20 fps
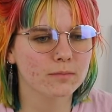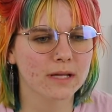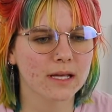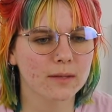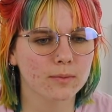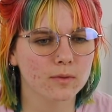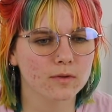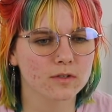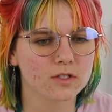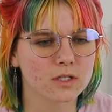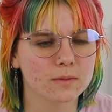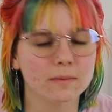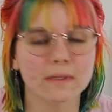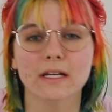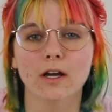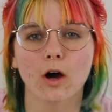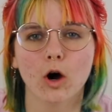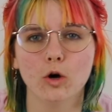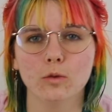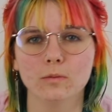people to be
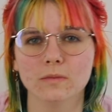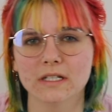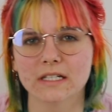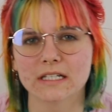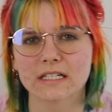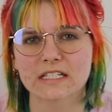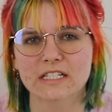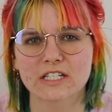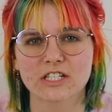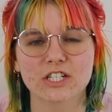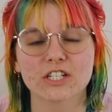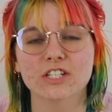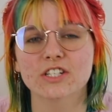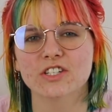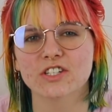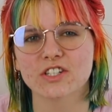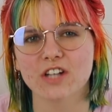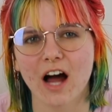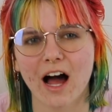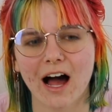homeless, to
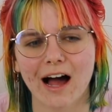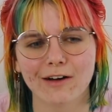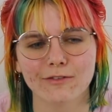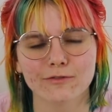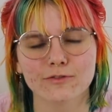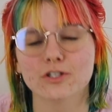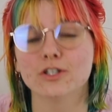starve,